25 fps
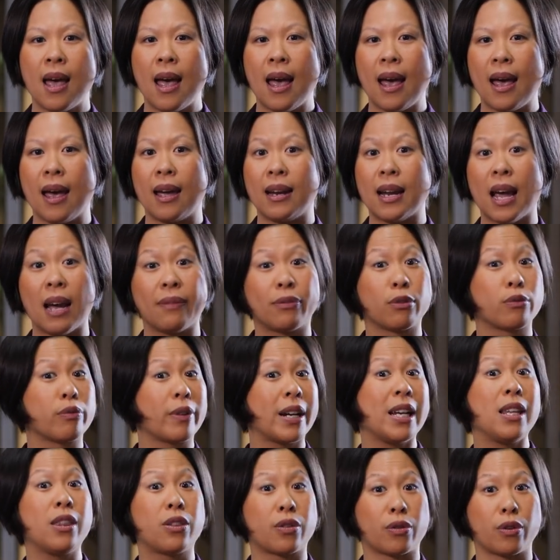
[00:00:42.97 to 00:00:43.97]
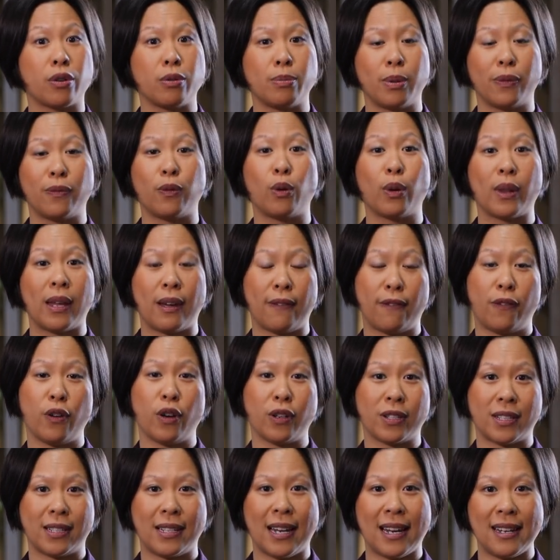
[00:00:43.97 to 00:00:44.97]
and have a read through before their
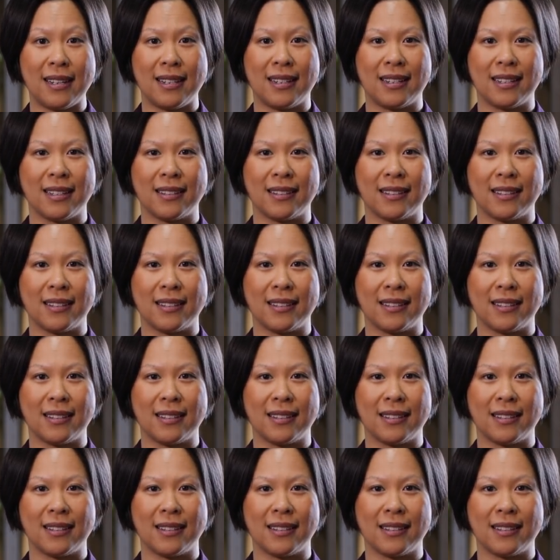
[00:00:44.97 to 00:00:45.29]
first take.